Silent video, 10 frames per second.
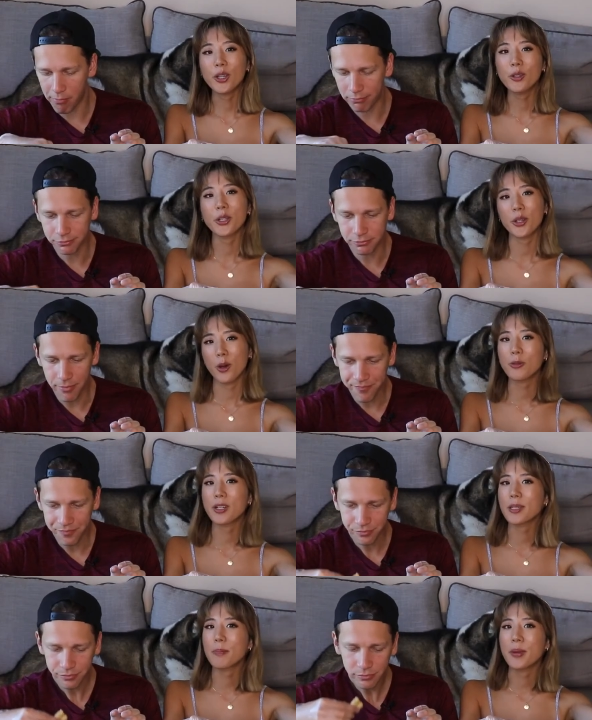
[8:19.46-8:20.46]
Speaker 1: You can cook your own
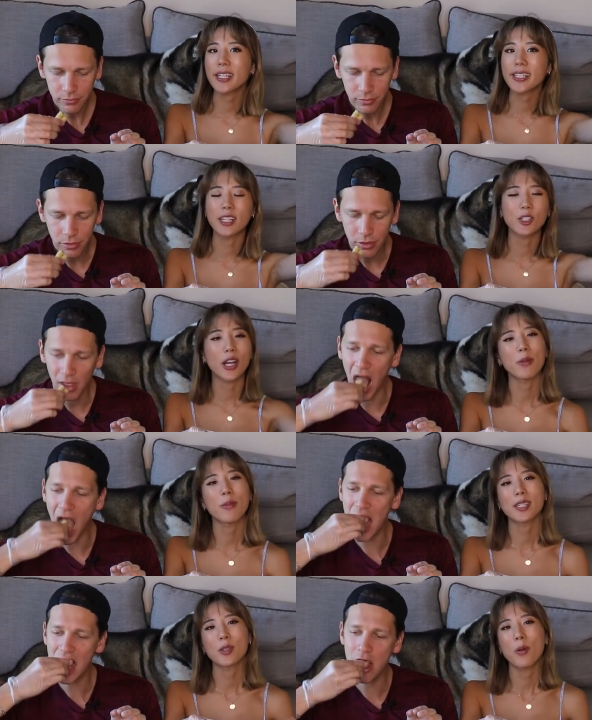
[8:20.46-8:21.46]
recipes and try to
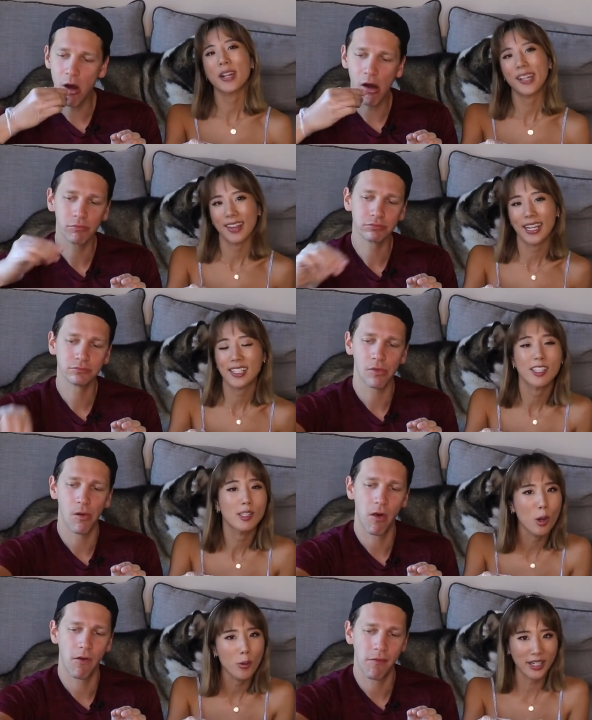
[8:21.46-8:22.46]
make so many things. It's
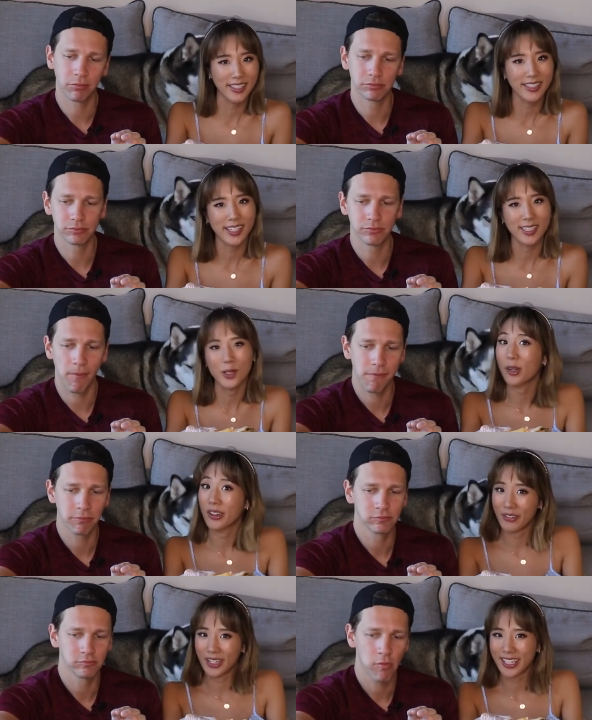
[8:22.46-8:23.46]
so easy and so
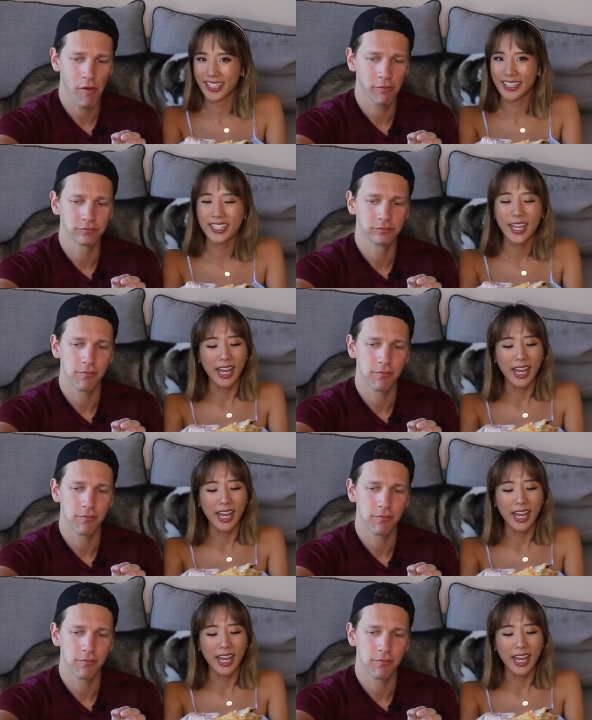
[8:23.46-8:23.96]
convenient.